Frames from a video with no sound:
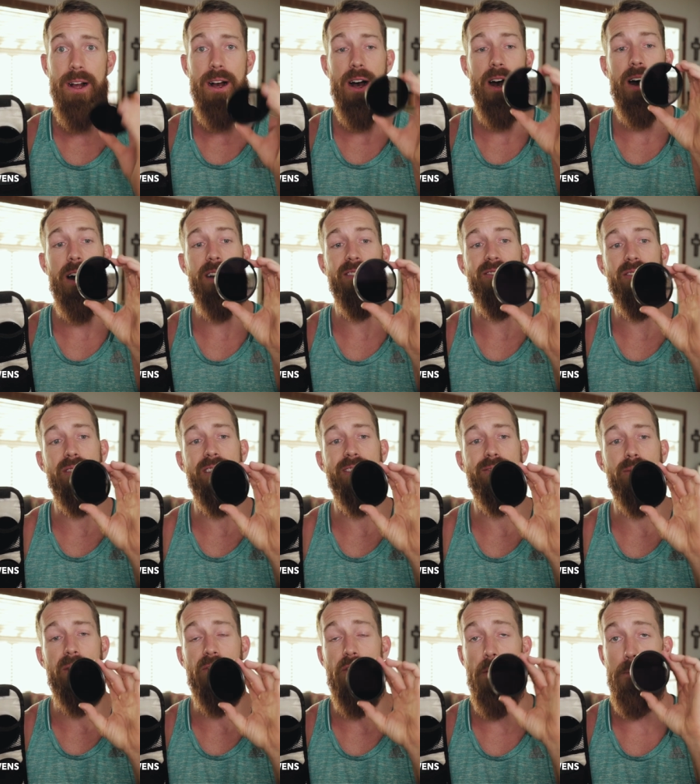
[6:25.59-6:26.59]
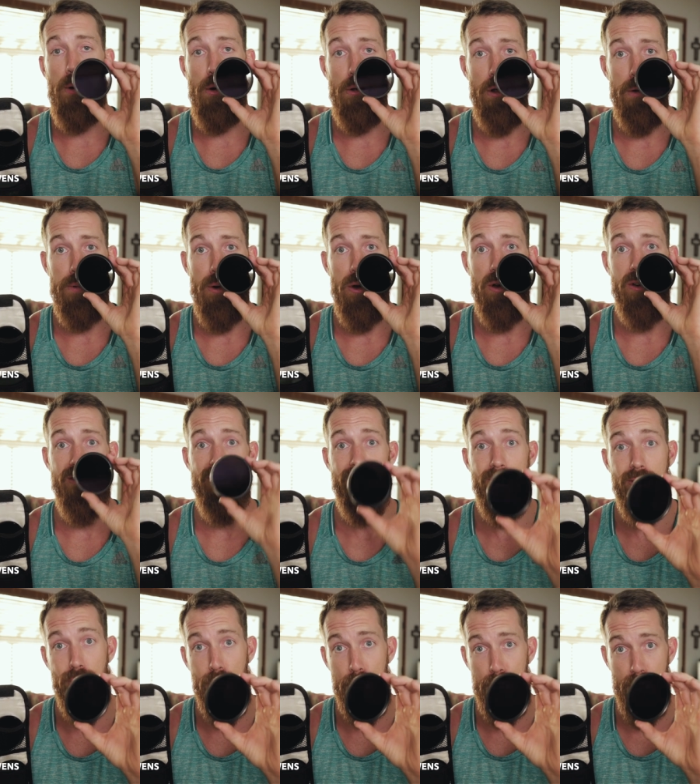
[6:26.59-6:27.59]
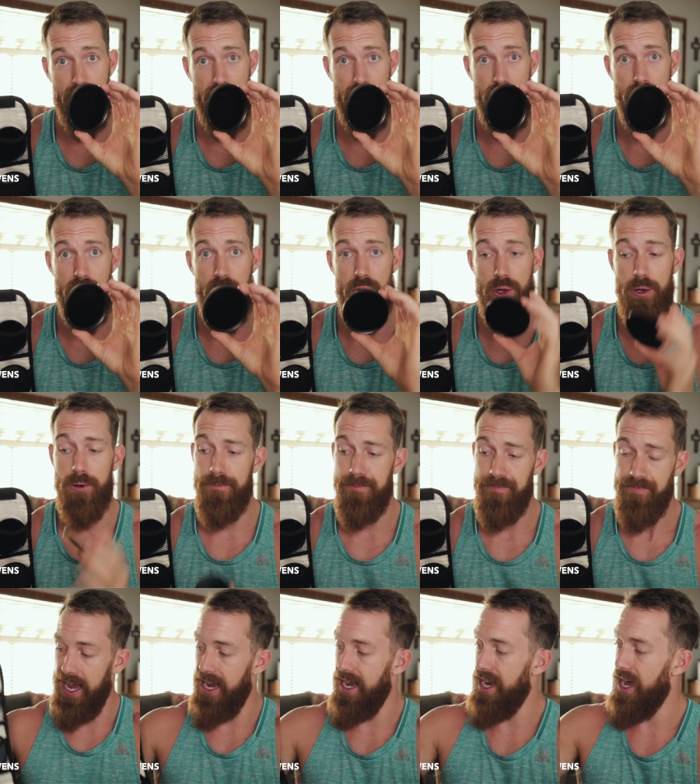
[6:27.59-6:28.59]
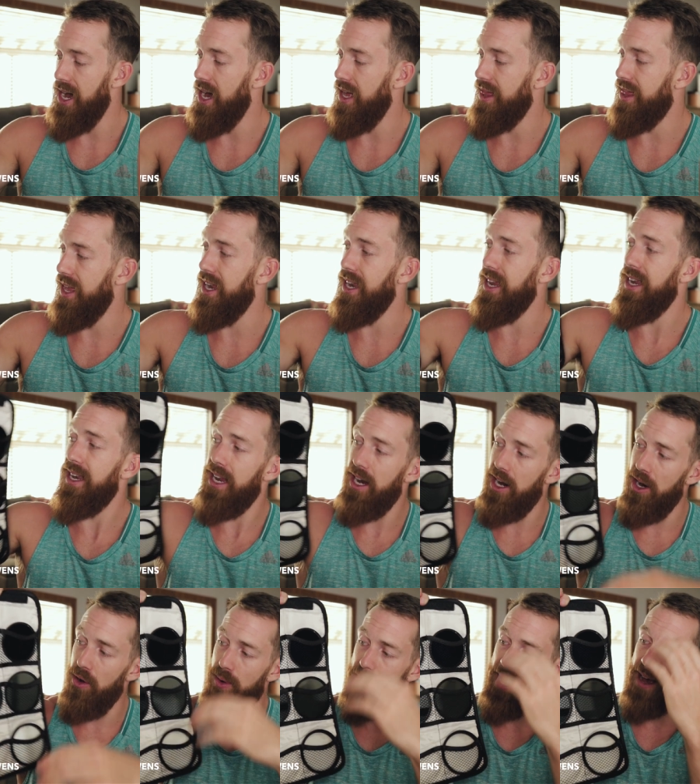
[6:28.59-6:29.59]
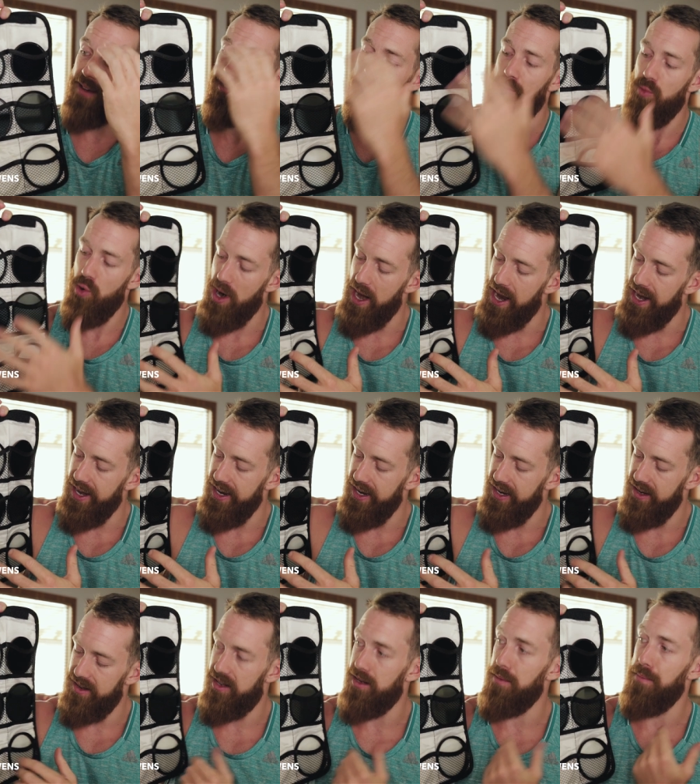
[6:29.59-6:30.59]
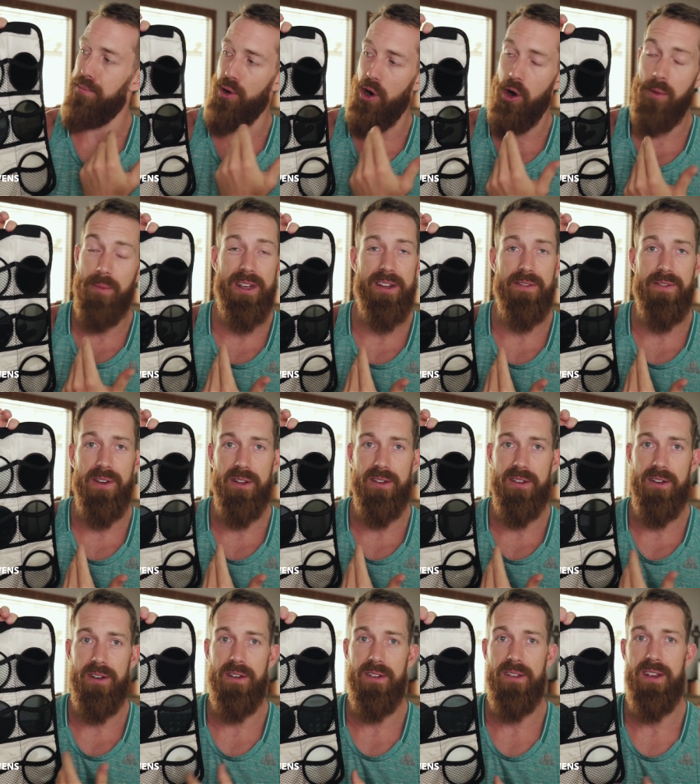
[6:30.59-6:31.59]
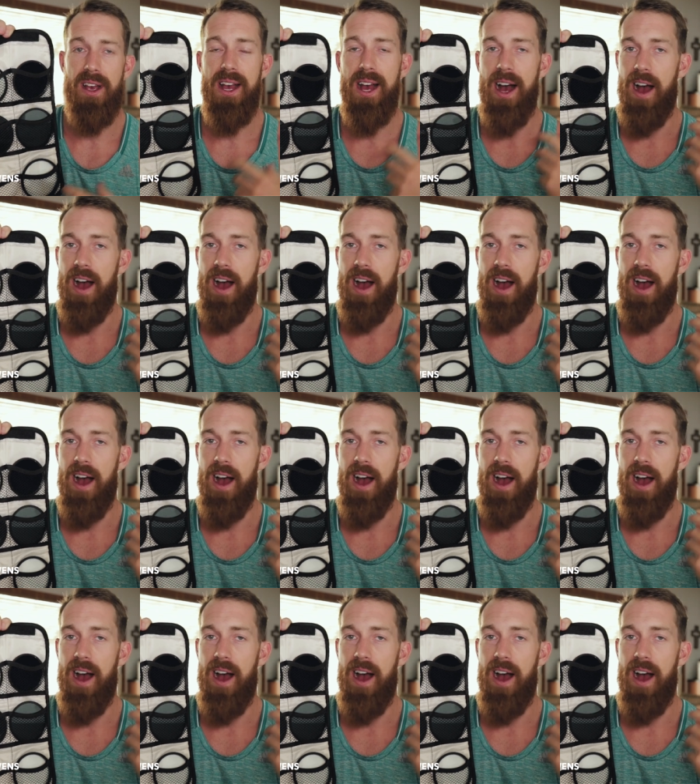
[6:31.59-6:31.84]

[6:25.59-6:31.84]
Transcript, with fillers: Uh, so this one from Polar Pro is super crucial. And uh, then in here we have some more NDs, some Pro Mist filters.